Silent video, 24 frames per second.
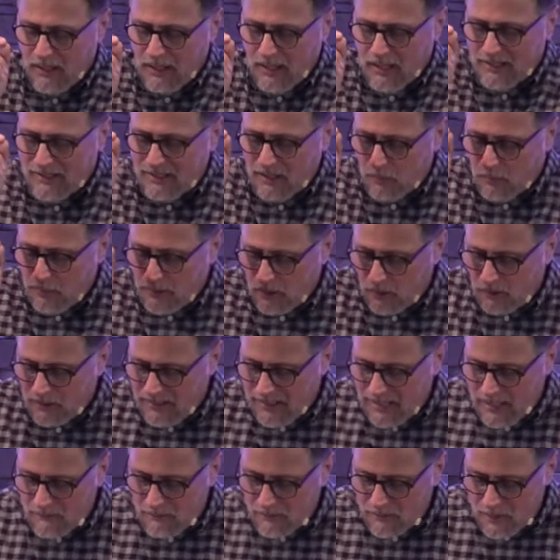is that we are
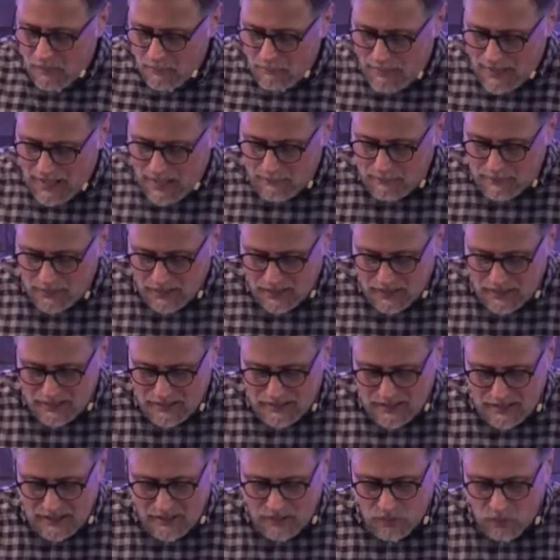never to baptize
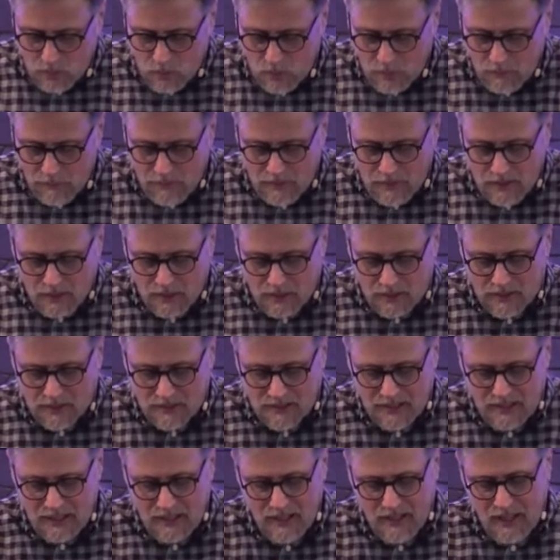into
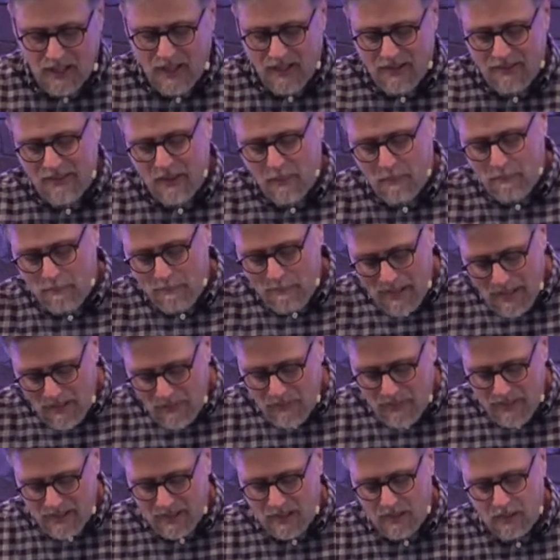orthodoxy the
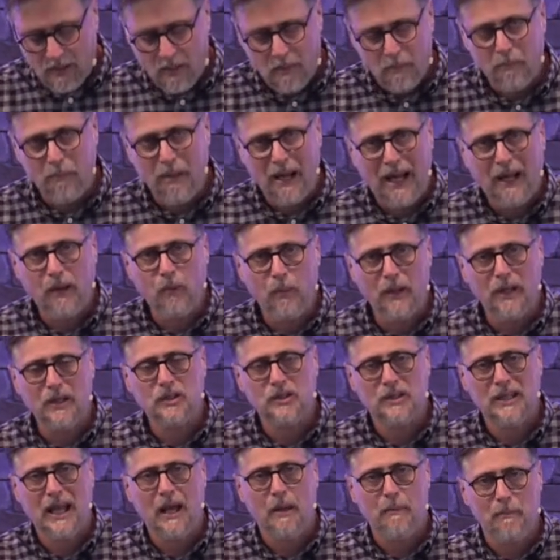method by
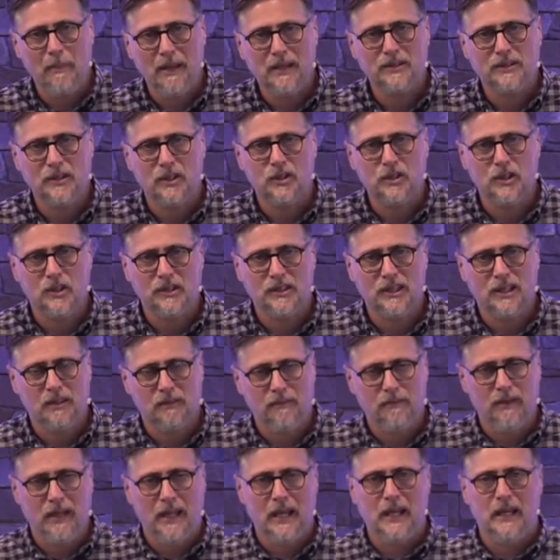which that message is
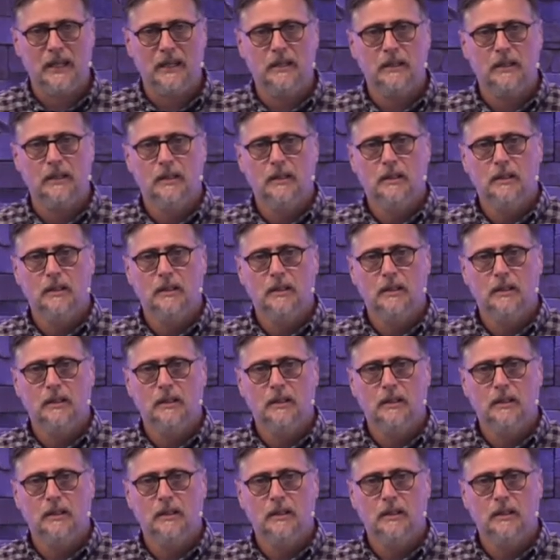conveyed.